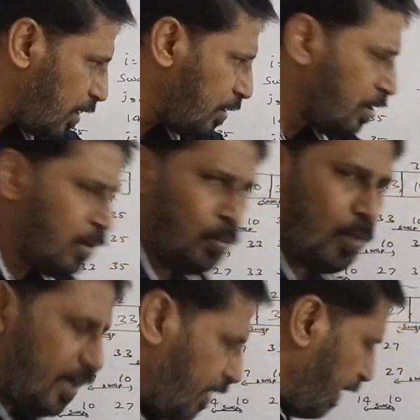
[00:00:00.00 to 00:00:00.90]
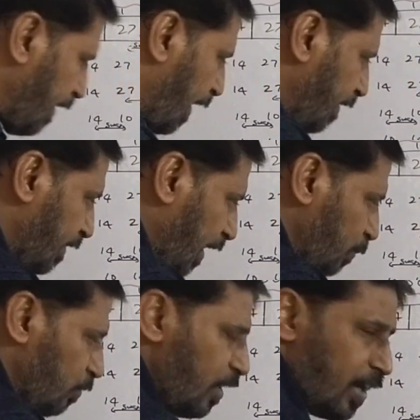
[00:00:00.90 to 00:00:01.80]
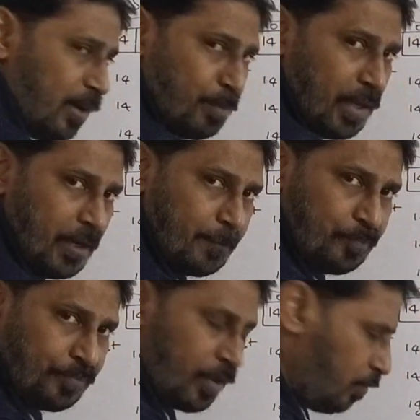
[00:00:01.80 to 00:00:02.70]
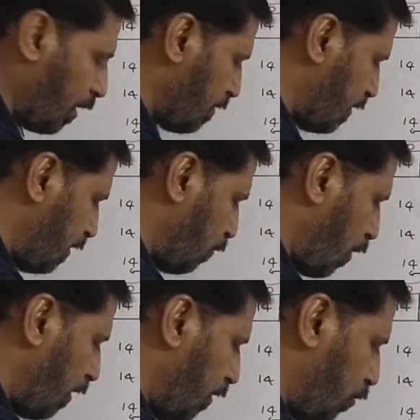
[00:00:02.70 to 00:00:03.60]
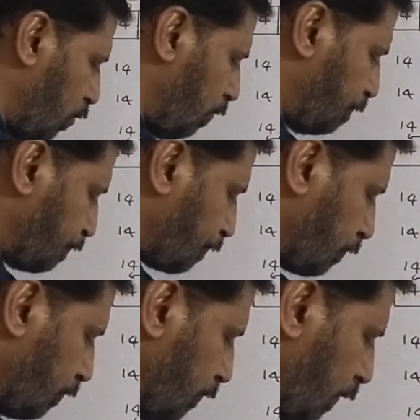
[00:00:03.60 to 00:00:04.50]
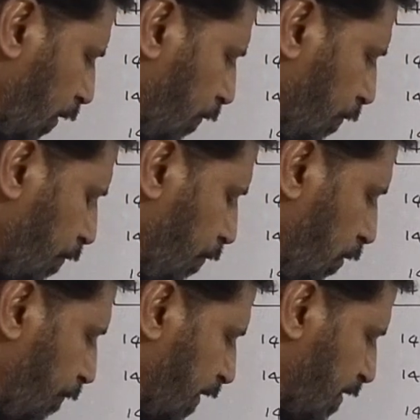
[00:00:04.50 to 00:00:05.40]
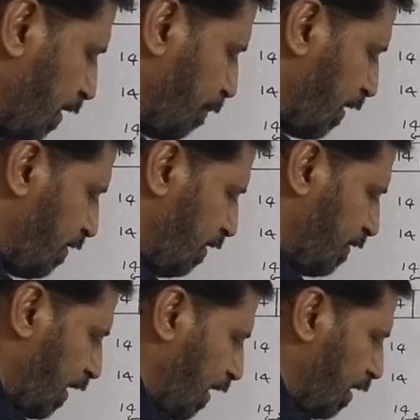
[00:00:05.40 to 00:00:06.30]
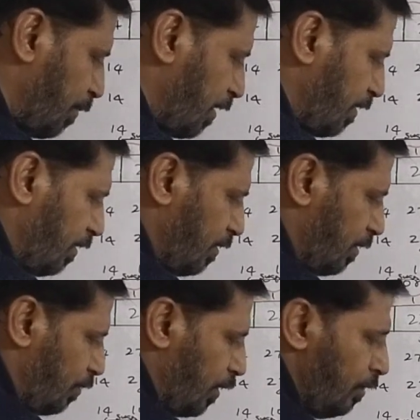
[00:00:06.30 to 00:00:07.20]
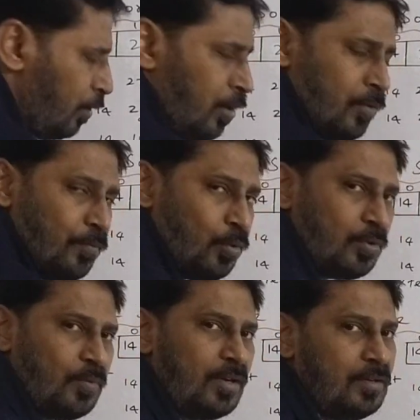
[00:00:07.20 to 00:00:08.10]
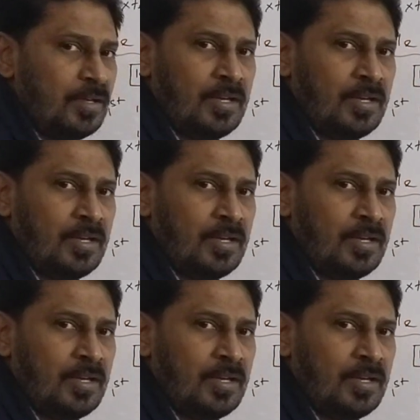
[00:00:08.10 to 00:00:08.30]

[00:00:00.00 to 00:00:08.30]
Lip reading: but only n times we are comparing. What is it? 1, 2, first comparison, second comparison, third one, fourth one.